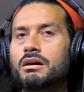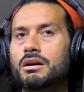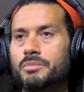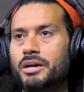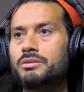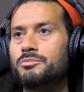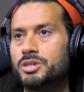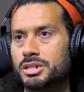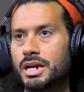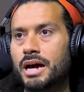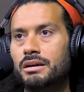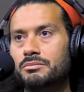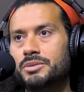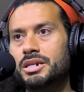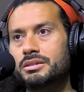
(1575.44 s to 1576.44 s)
talk about
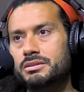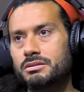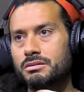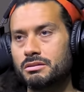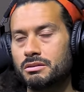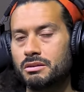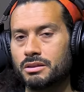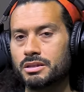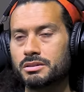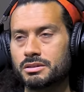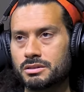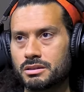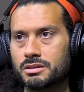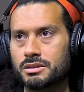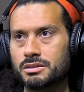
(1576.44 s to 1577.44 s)
Mossad because this
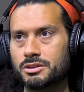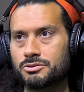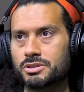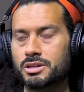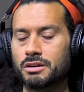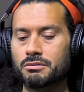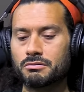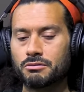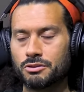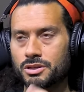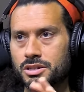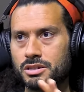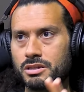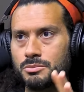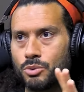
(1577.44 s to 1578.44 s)
is this is interesting or
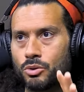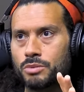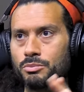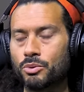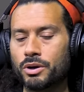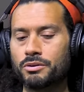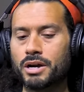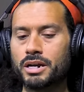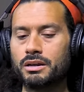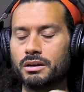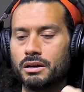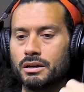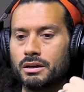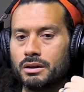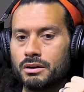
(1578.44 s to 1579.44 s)
this is an important point, right?
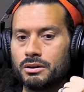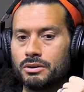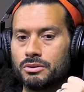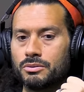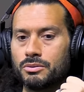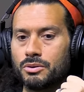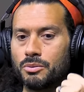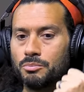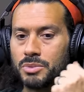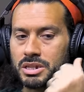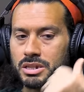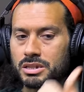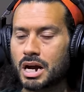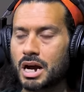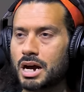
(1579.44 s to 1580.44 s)

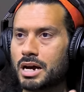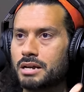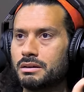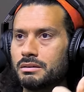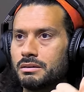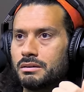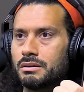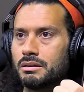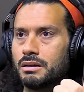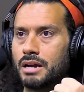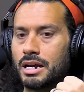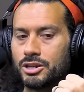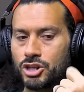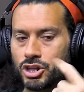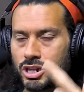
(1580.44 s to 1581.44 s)
Mossad
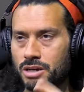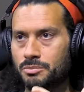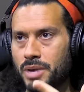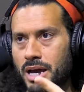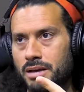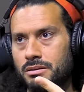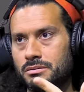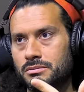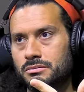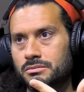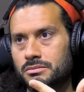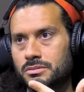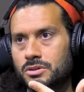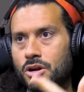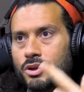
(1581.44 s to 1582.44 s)
and Shin Bet
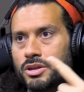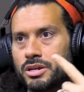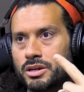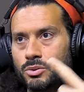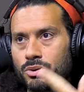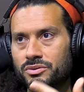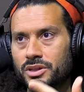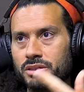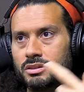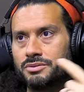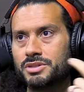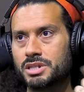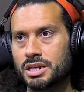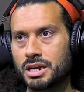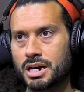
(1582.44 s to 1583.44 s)
are the equivalent
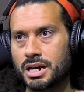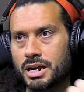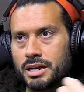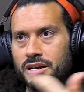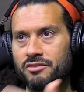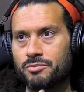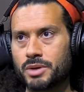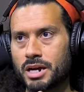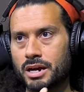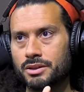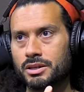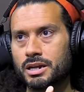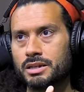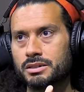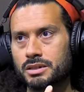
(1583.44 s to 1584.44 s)
of CIA and FBI in
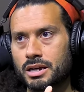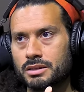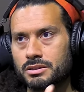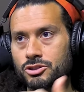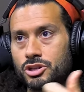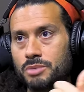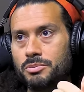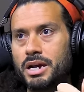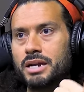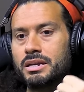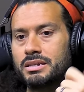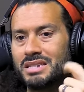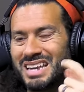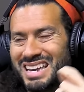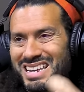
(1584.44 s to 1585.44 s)
the United States. Shin Bet
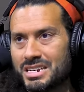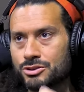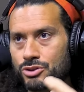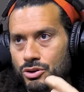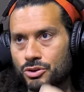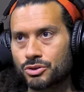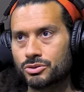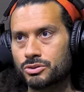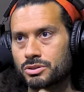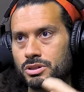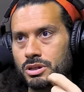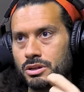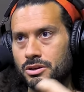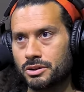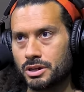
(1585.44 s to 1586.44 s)
is internal
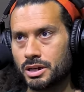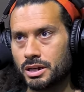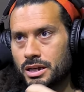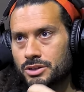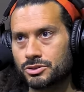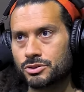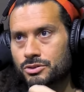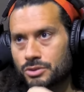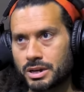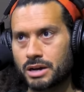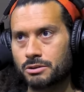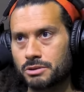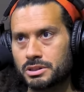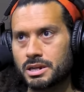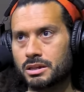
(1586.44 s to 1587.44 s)
security, internal
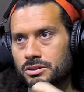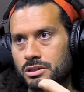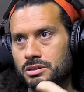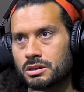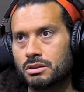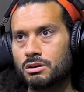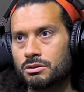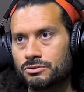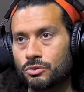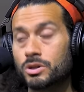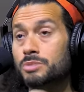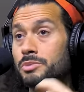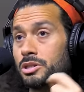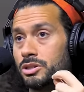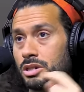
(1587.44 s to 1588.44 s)
counterintelligence and law
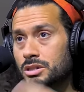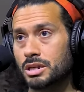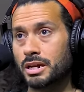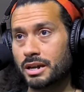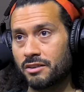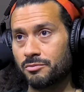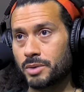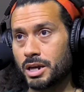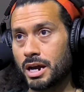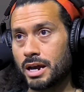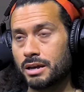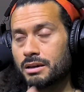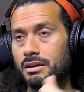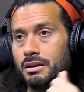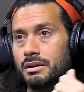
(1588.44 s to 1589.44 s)
enforcement, just like FBI.